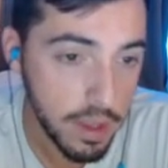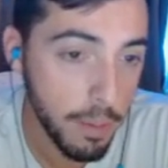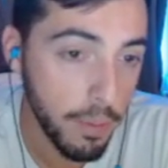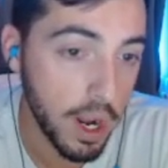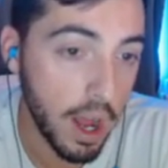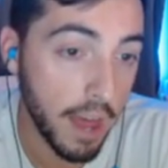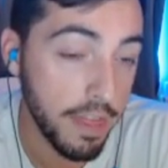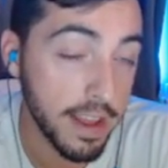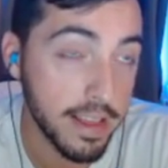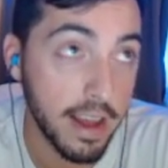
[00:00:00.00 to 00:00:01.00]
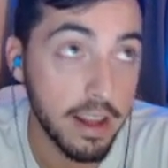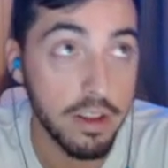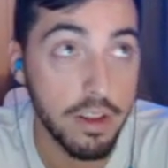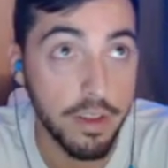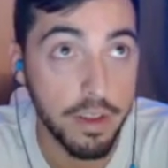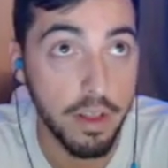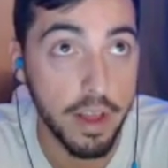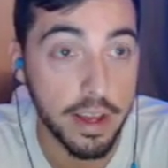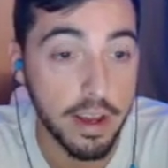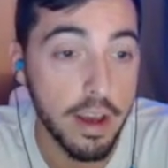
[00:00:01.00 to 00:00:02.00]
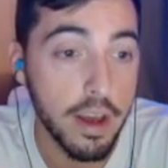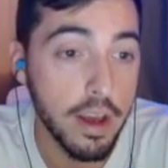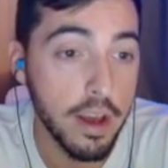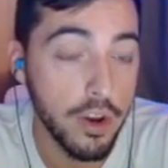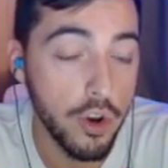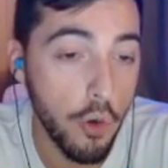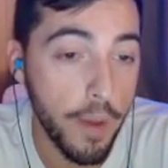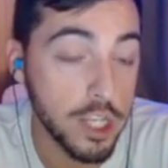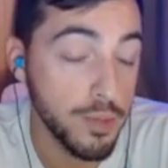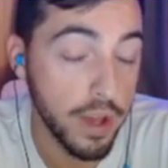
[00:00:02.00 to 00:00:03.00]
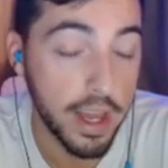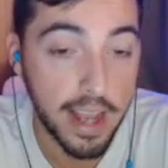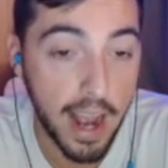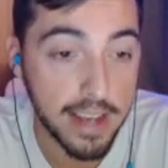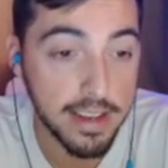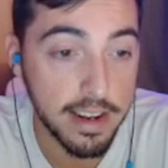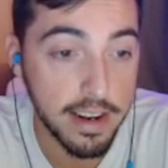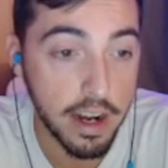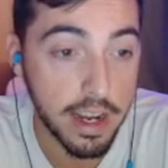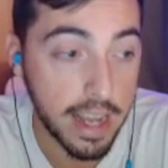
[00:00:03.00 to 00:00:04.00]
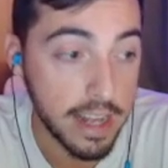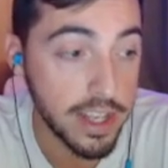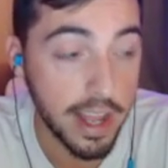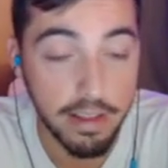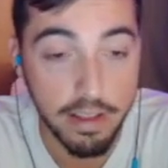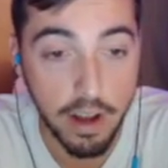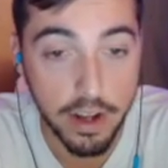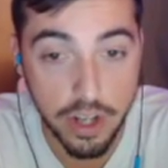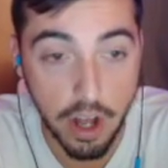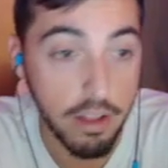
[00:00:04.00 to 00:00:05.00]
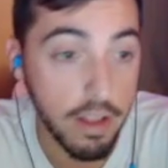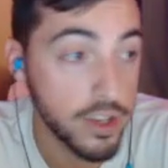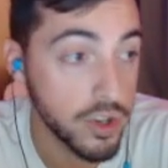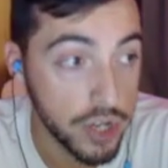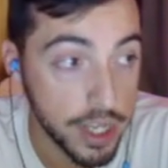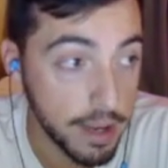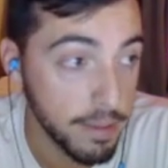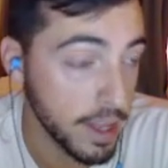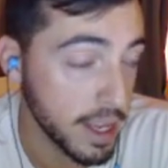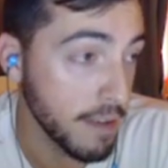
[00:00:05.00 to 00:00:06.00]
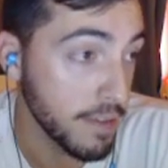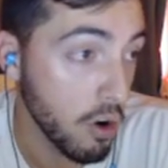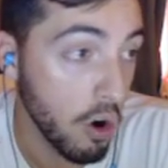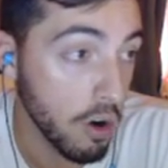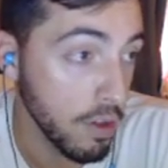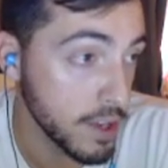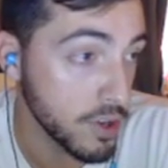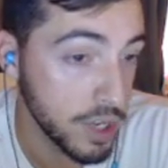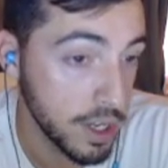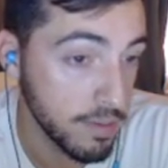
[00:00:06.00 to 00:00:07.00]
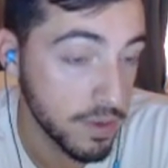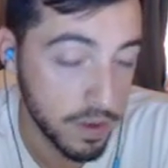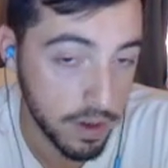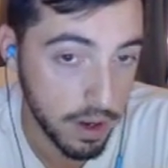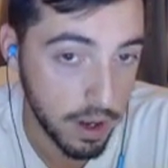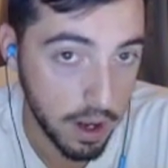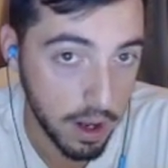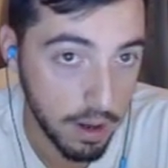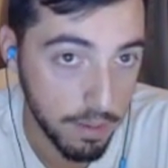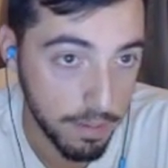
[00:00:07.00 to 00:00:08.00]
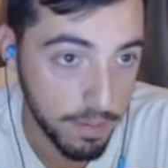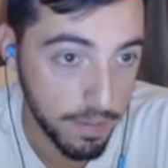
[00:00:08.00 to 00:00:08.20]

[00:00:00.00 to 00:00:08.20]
but I think that like Nomanz playing Kassadin against a, a, a lesser team, like if there are lesser teams, um,